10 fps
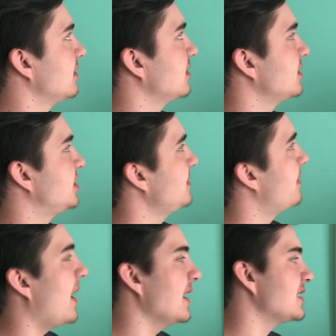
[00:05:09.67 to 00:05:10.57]
she
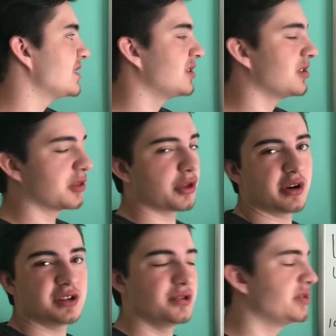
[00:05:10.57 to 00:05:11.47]
buys the
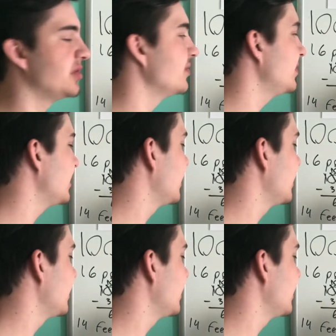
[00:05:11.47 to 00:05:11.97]
32 shoes,